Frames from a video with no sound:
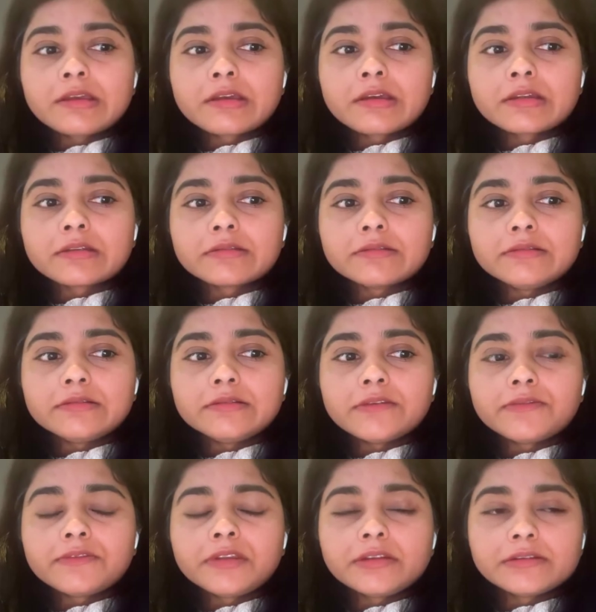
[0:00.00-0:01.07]
Yeah,
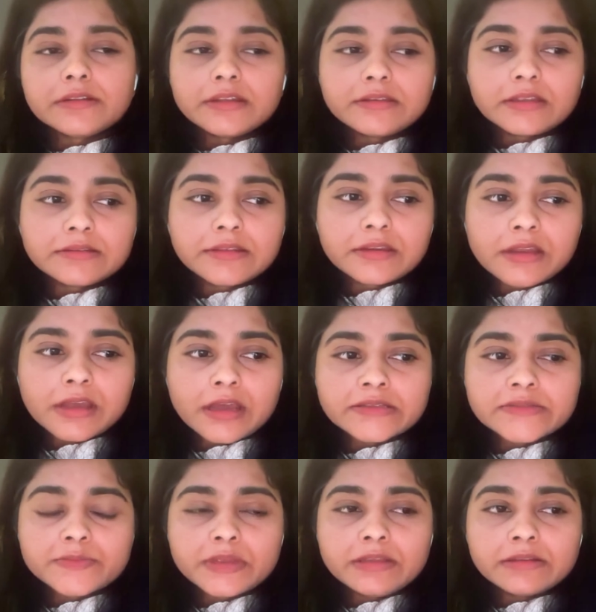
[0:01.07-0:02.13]
definitely. I think there
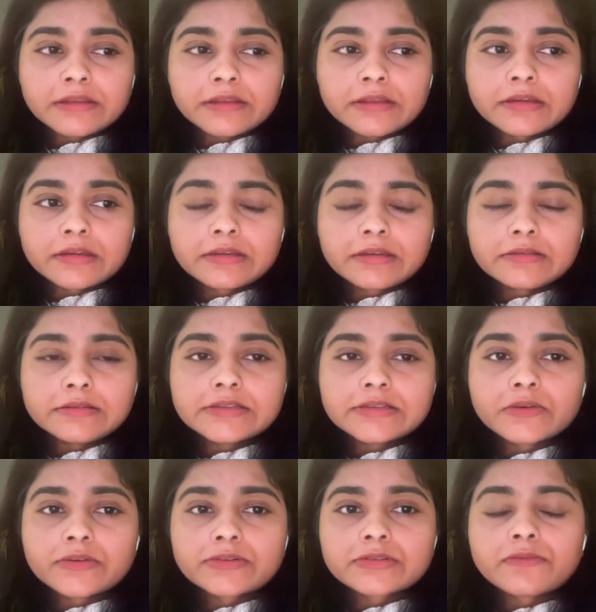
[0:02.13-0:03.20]
has been like
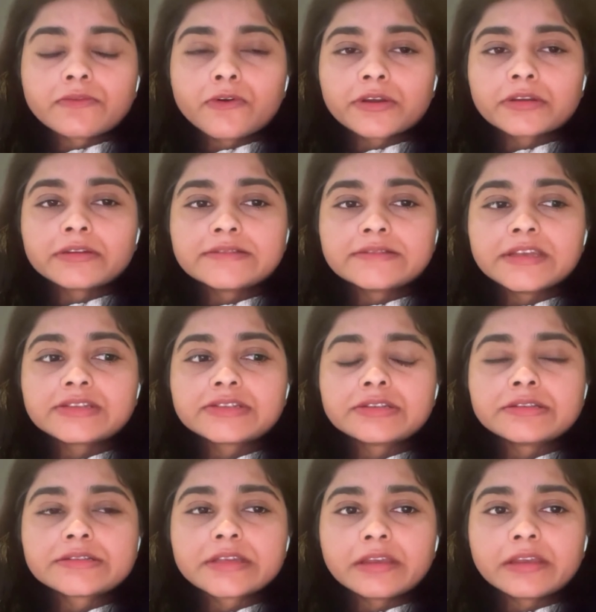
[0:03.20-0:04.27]
these sorts of
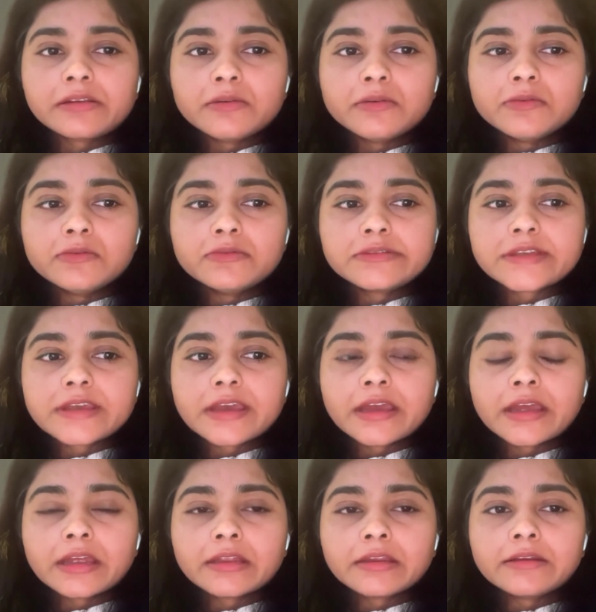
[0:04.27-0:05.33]
organization silos
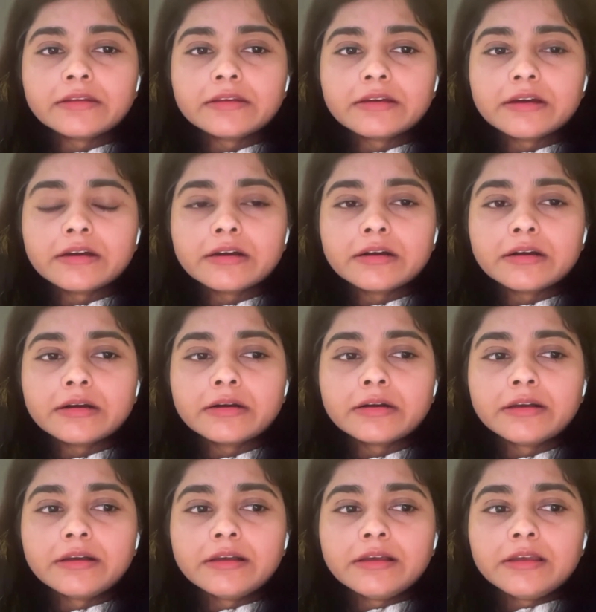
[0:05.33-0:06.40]
and
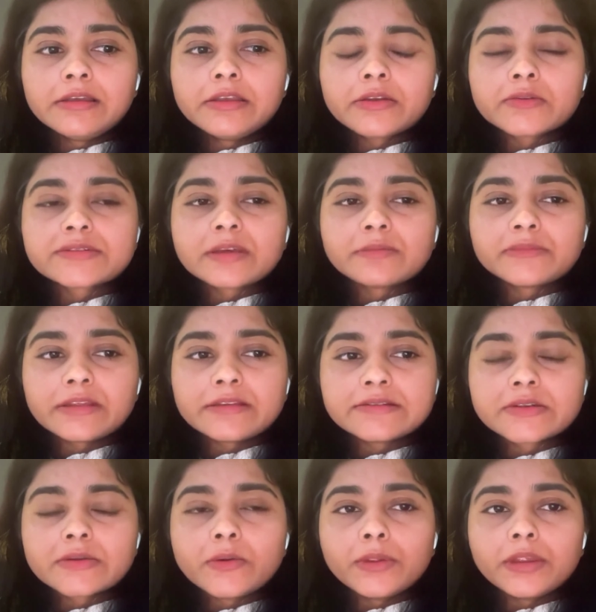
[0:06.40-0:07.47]

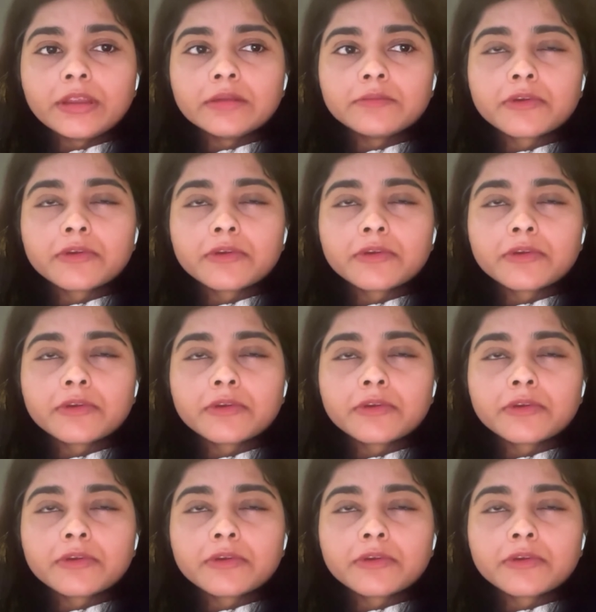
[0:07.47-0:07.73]
something's going